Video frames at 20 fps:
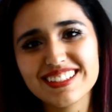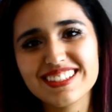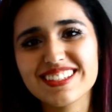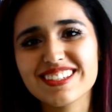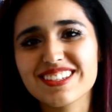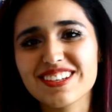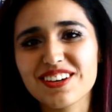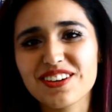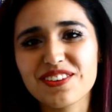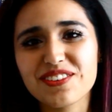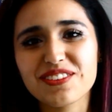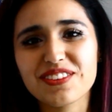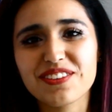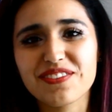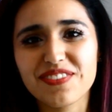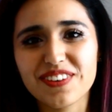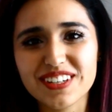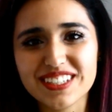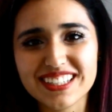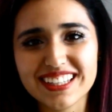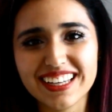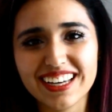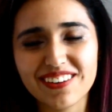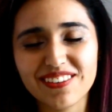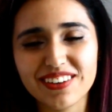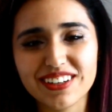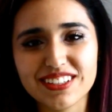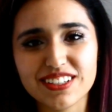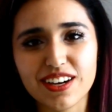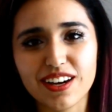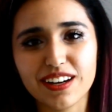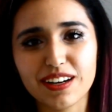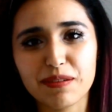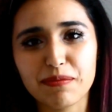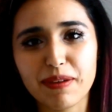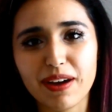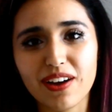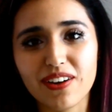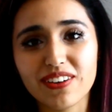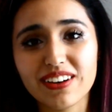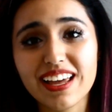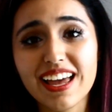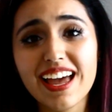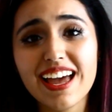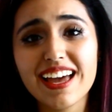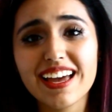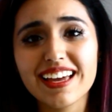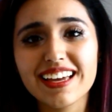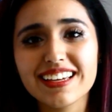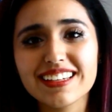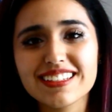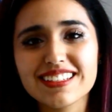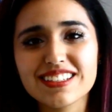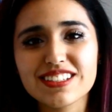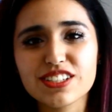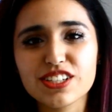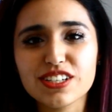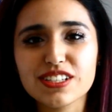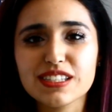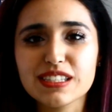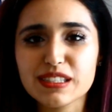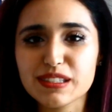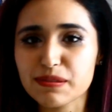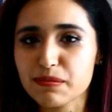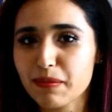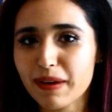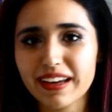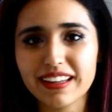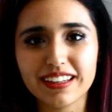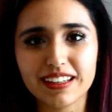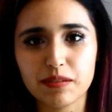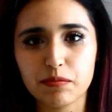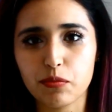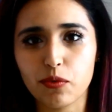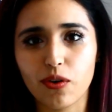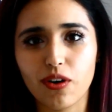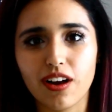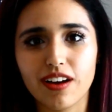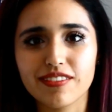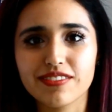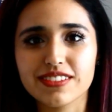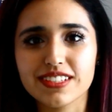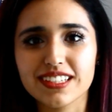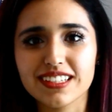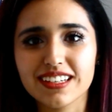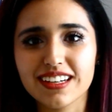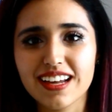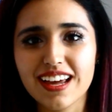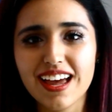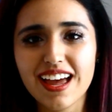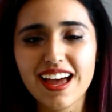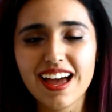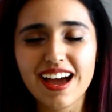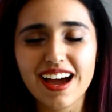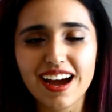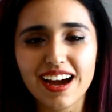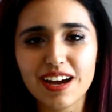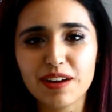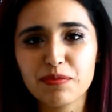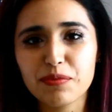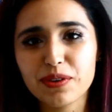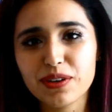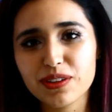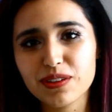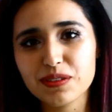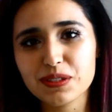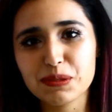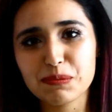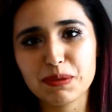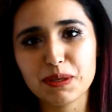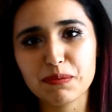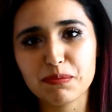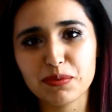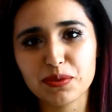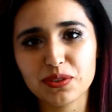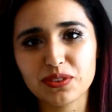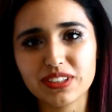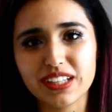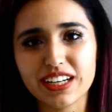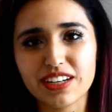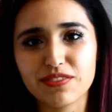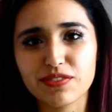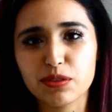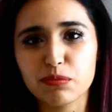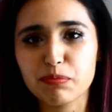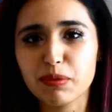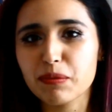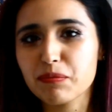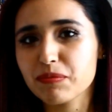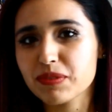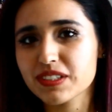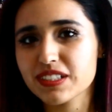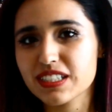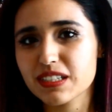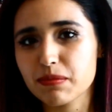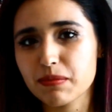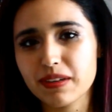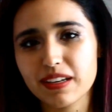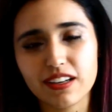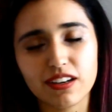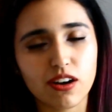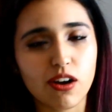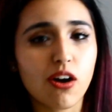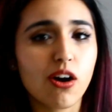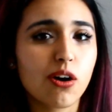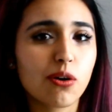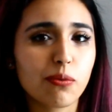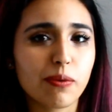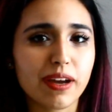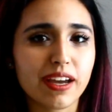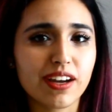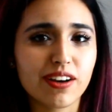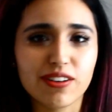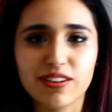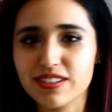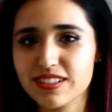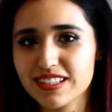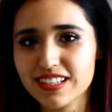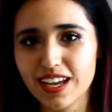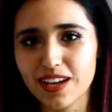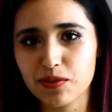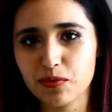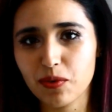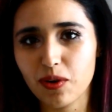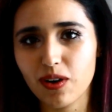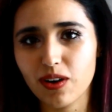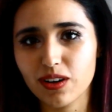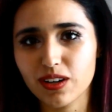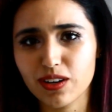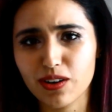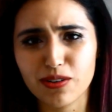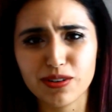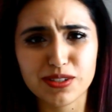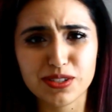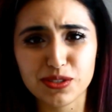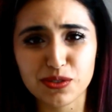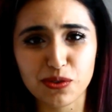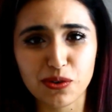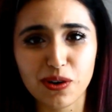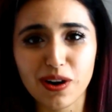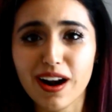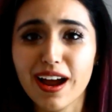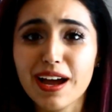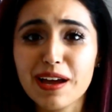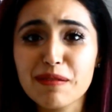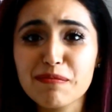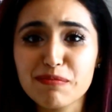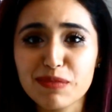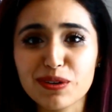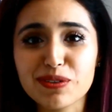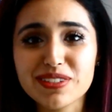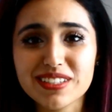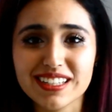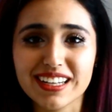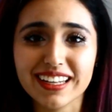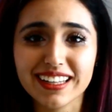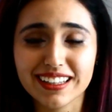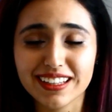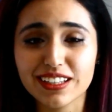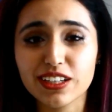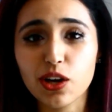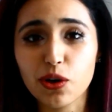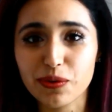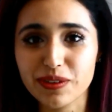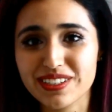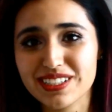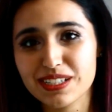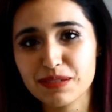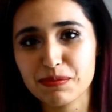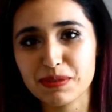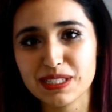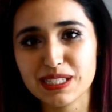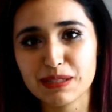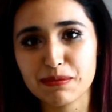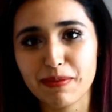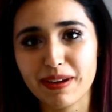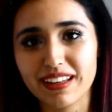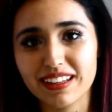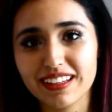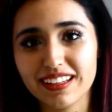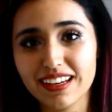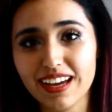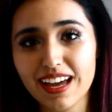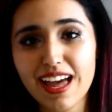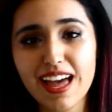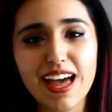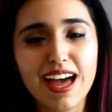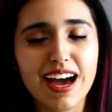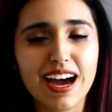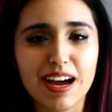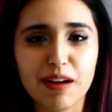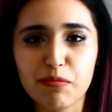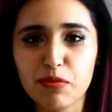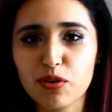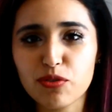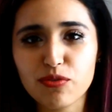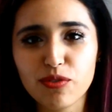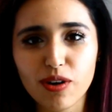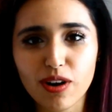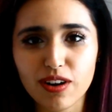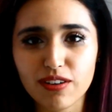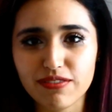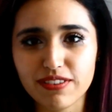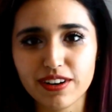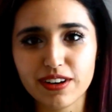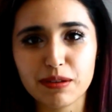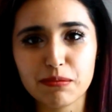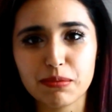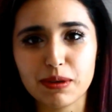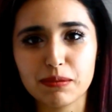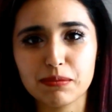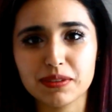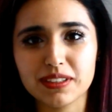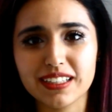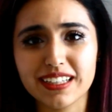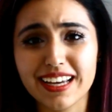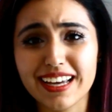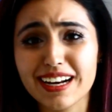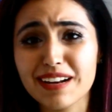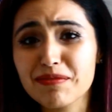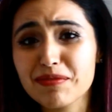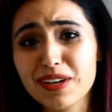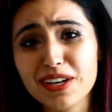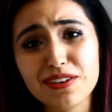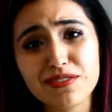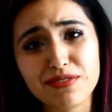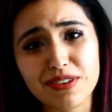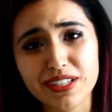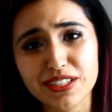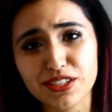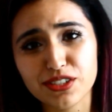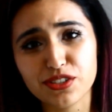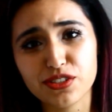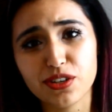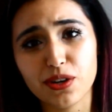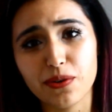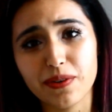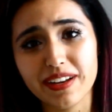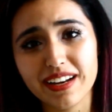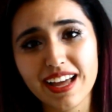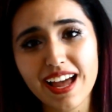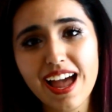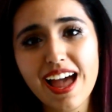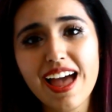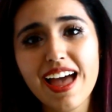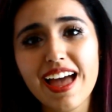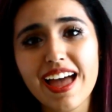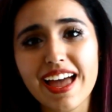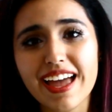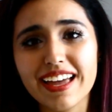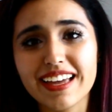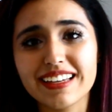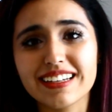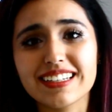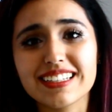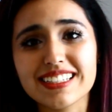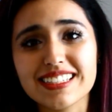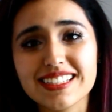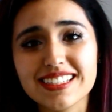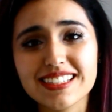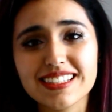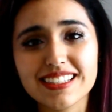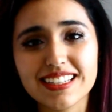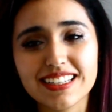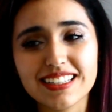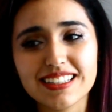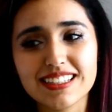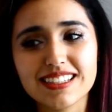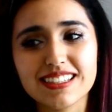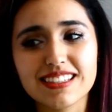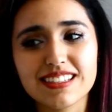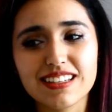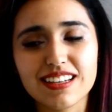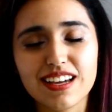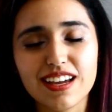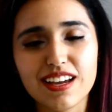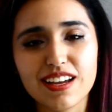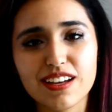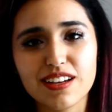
So the first thing I want to talk about is just smiling more often. I'm one of those people that if you bump into me in a hallway or a sidewalk or a store, I'm most likely going to be smiling. I'm overall very bubbly and I'm not afraid to show it. And since